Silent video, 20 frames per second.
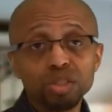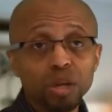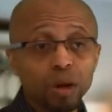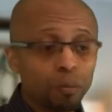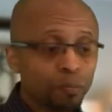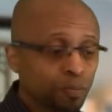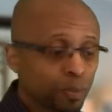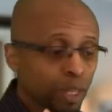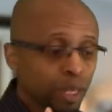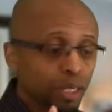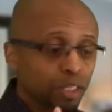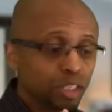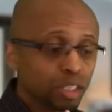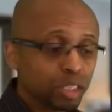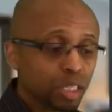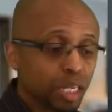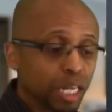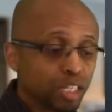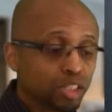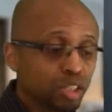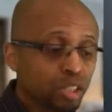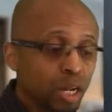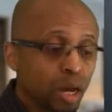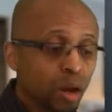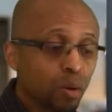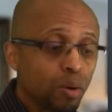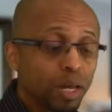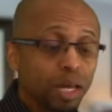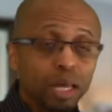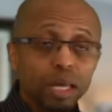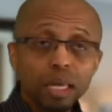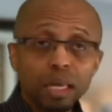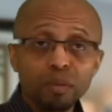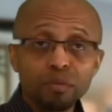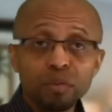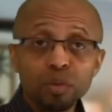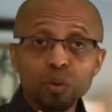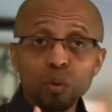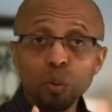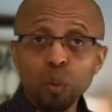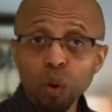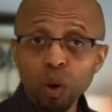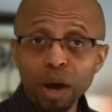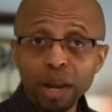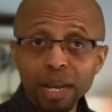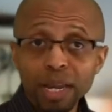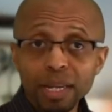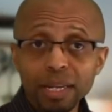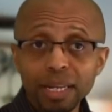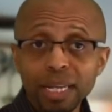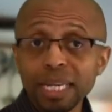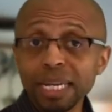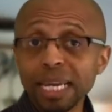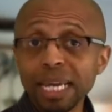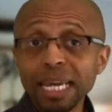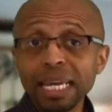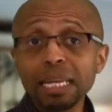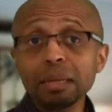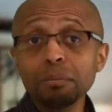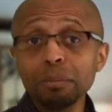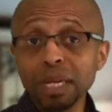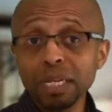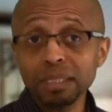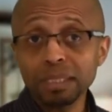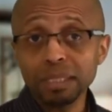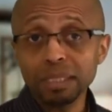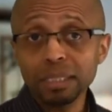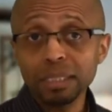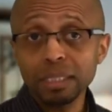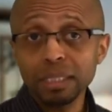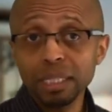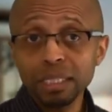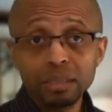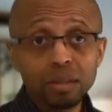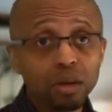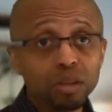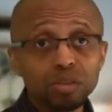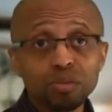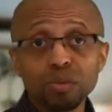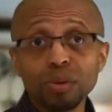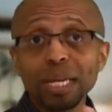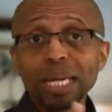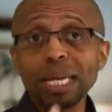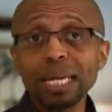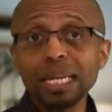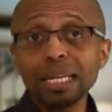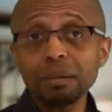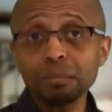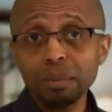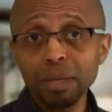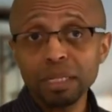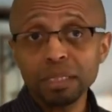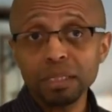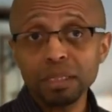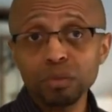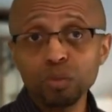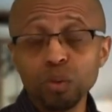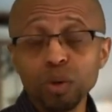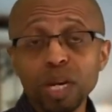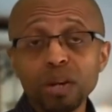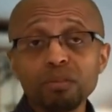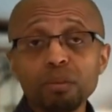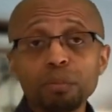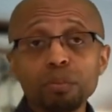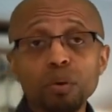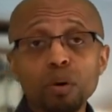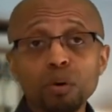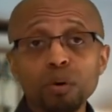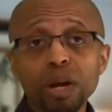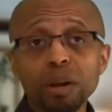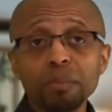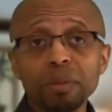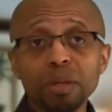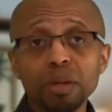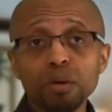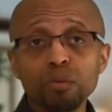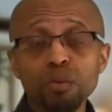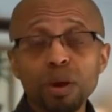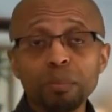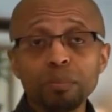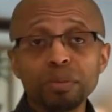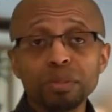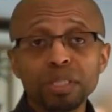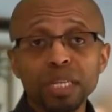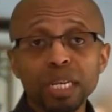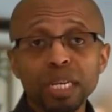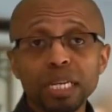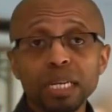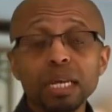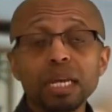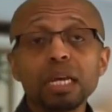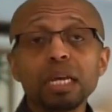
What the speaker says: So just to let you know, if you want it in any business, and this goes for any business, whatever program that you're representing,